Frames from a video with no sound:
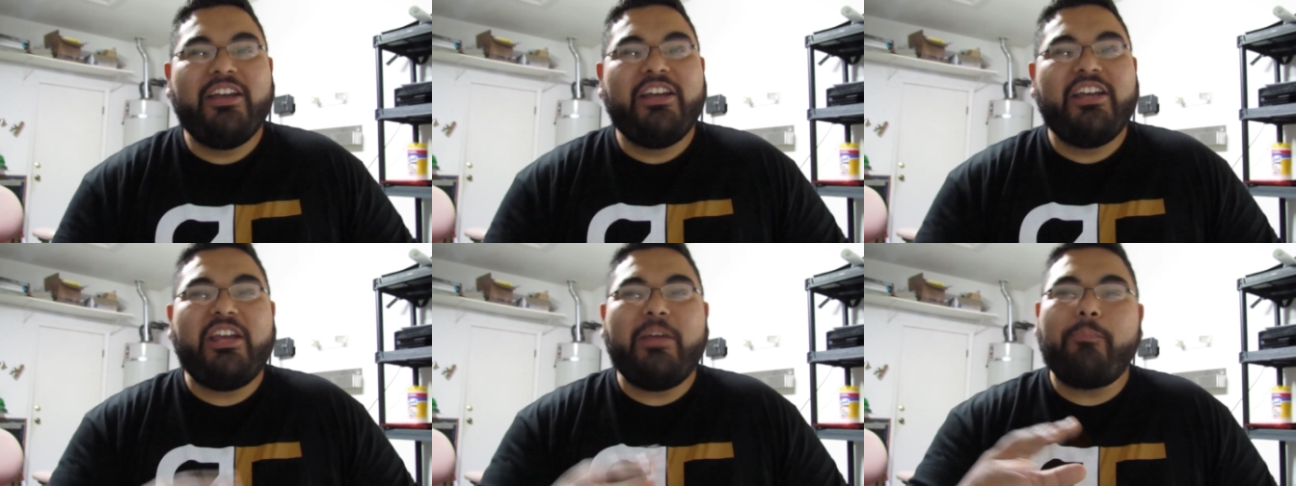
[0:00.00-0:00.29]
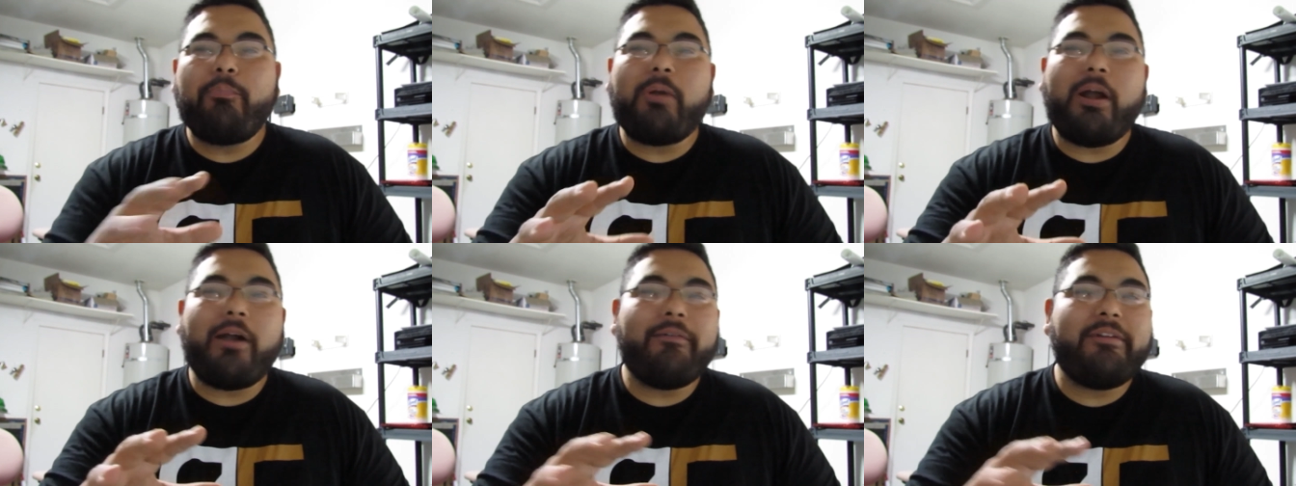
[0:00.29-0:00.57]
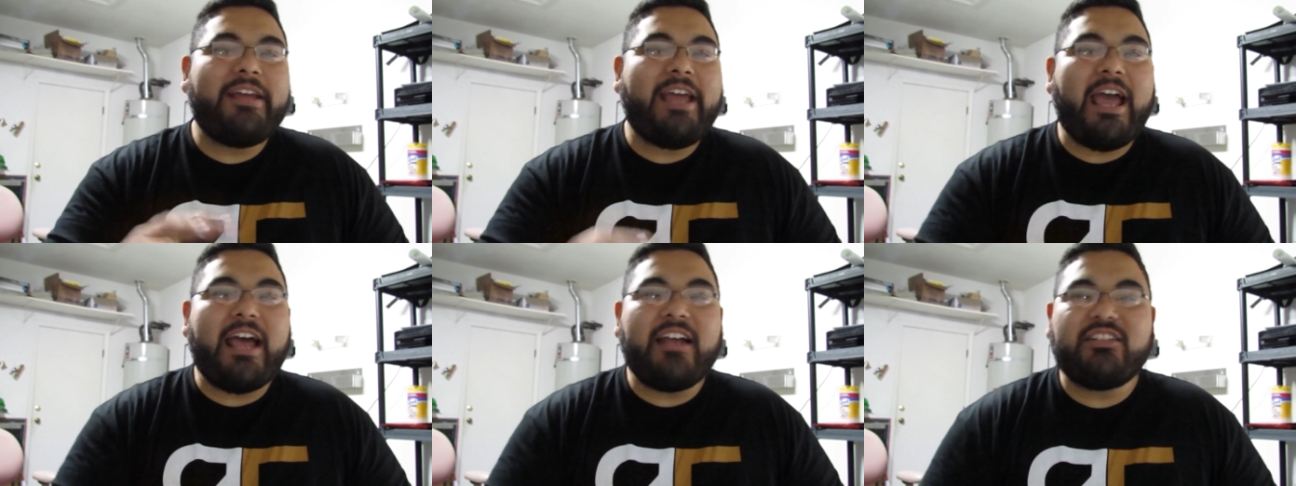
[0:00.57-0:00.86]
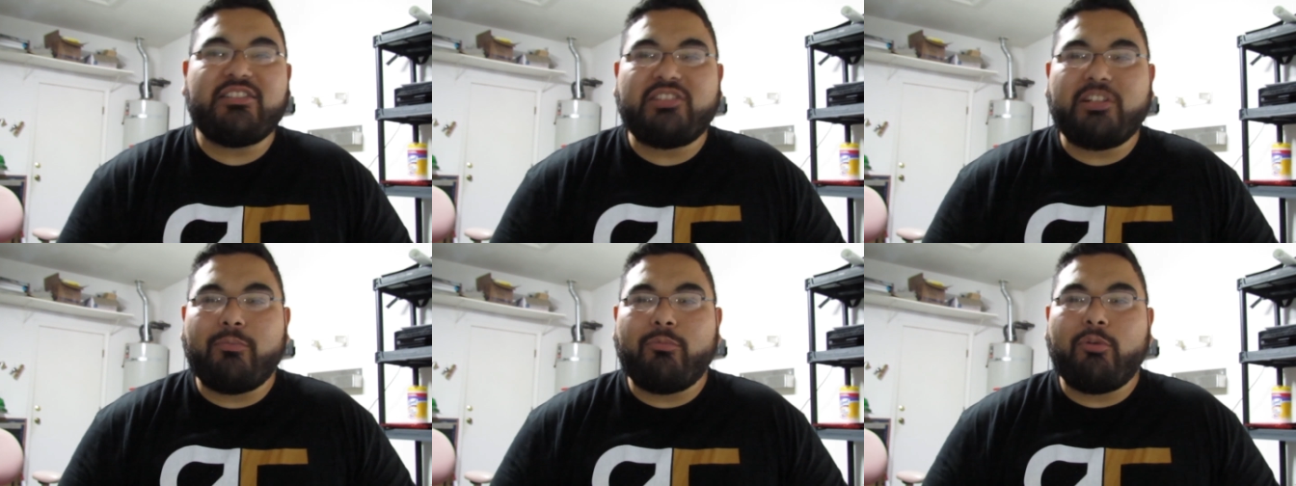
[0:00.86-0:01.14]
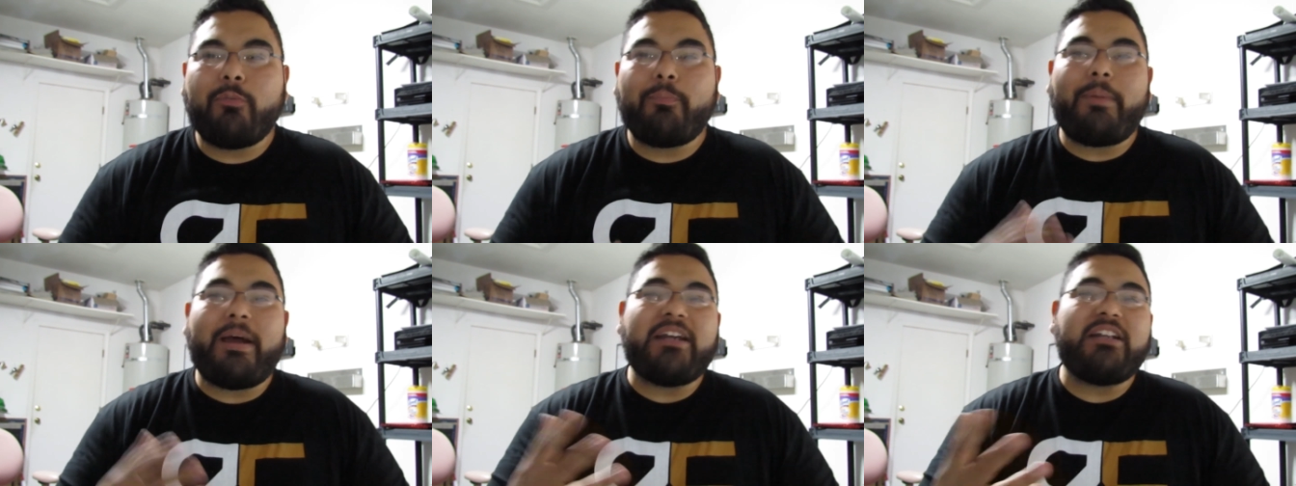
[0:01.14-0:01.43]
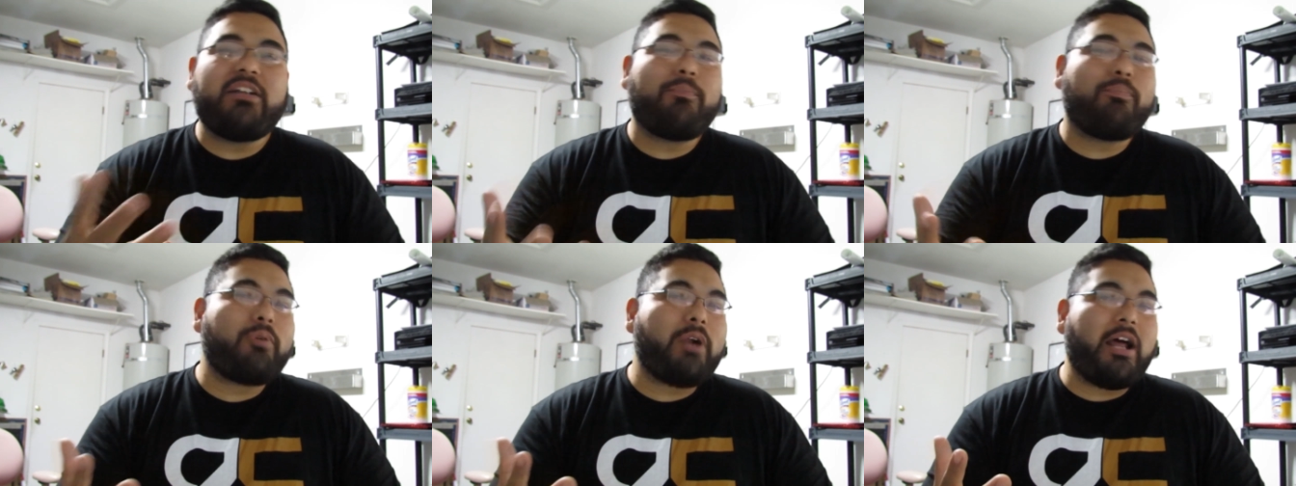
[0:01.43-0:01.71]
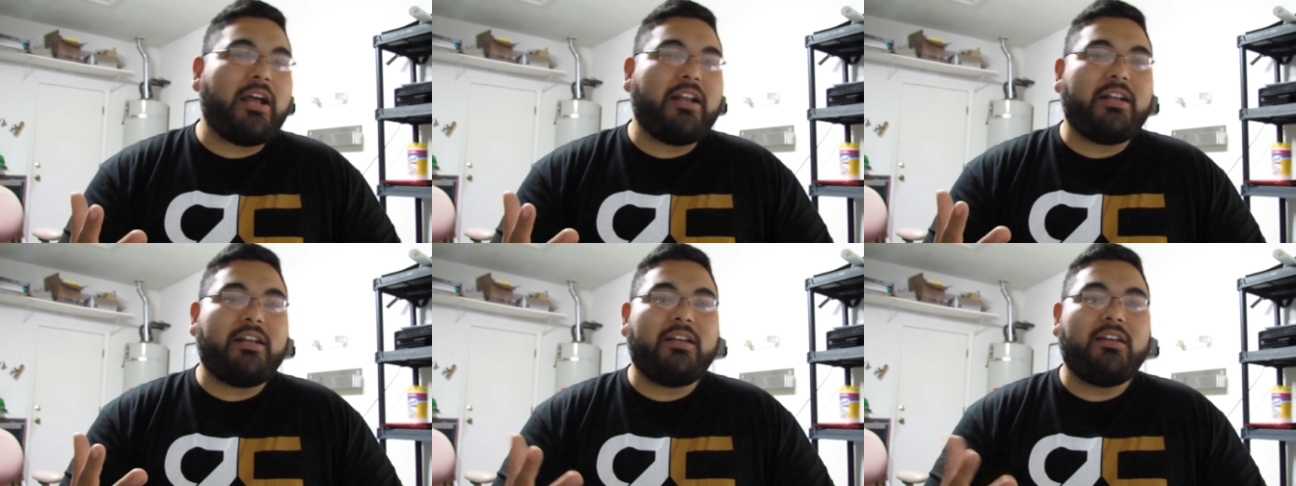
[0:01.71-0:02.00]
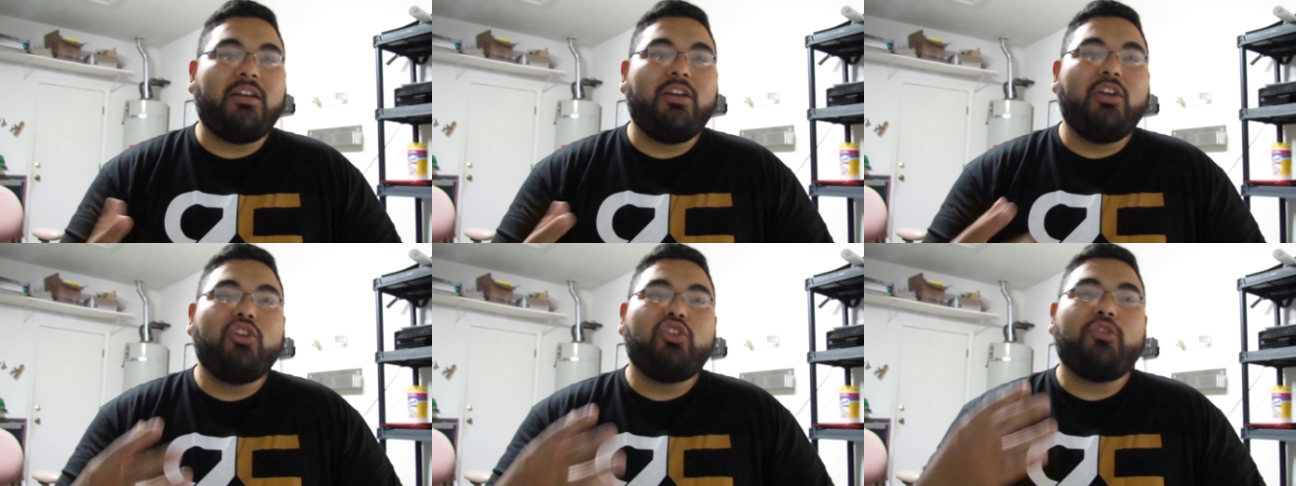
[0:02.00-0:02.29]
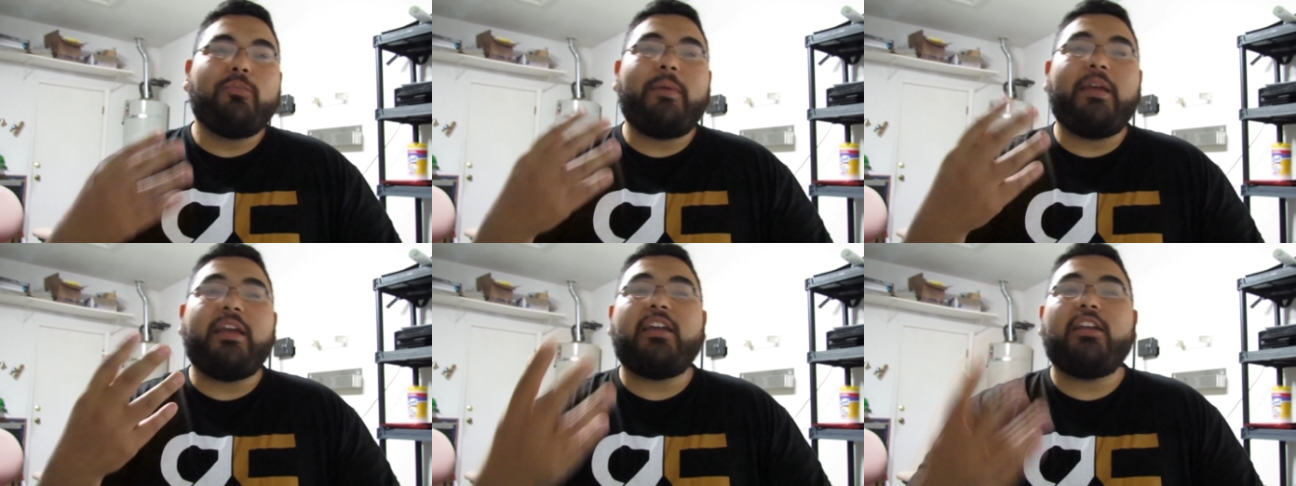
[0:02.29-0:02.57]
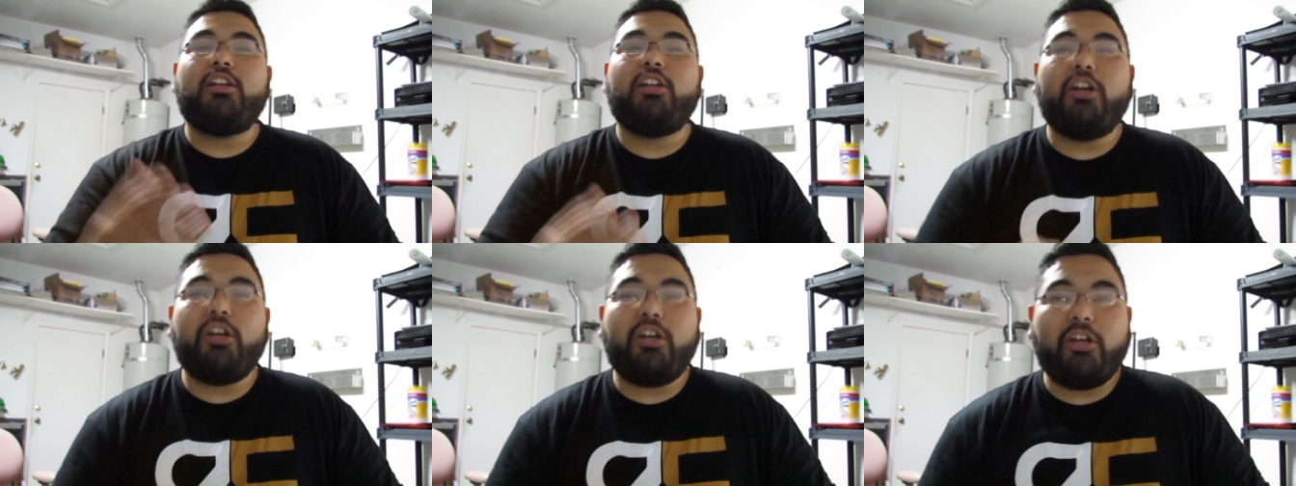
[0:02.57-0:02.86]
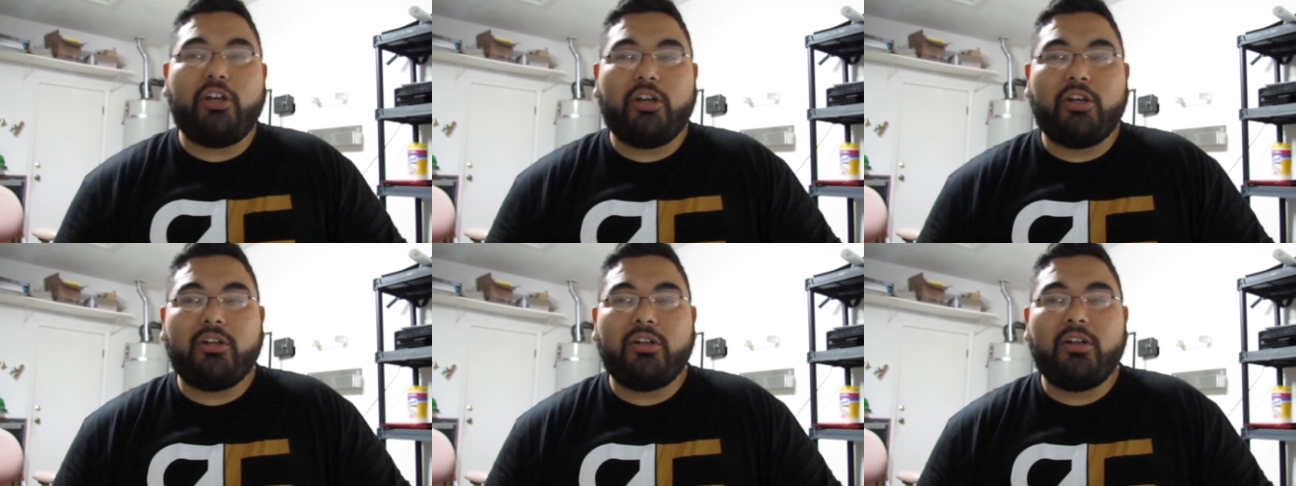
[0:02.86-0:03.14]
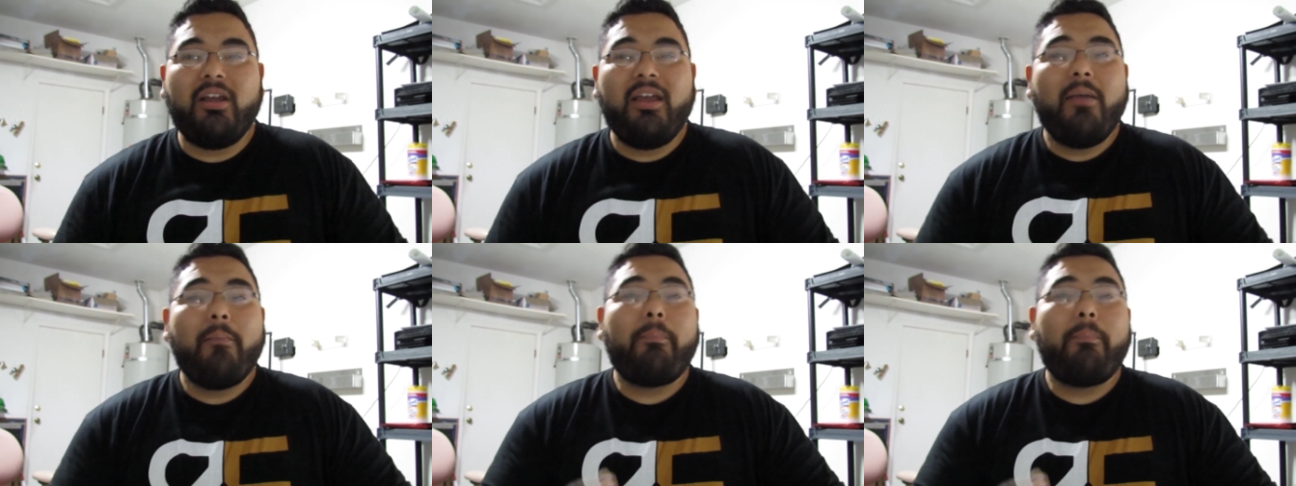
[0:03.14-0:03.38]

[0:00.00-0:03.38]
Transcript: He probably had someone buy the product to make it look good.